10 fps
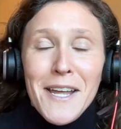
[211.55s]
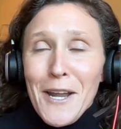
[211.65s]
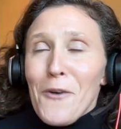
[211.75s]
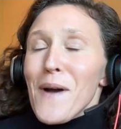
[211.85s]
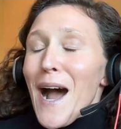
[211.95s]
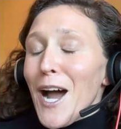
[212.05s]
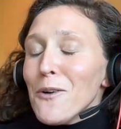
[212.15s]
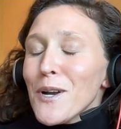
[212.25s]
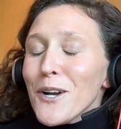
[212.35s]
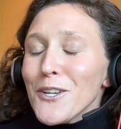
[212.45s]
Now,
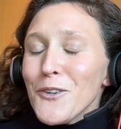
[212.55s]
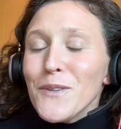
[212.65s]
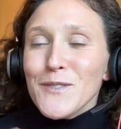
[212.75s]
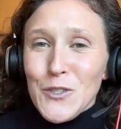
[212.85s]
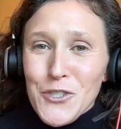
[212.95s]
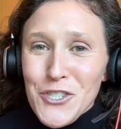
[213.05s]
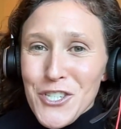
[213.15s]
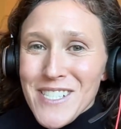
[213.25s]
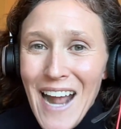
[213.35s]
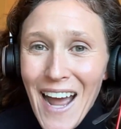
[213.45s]
I would argue you should
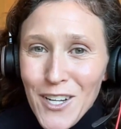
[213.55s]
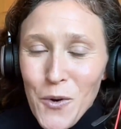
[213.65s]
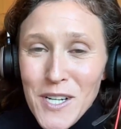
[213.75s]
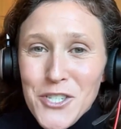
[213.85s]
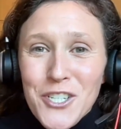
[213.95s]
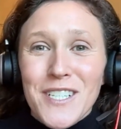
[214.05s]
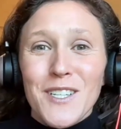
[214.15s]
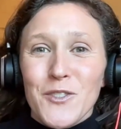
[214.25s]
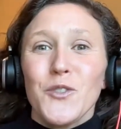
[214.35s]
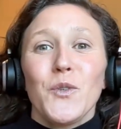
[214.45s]
just add a question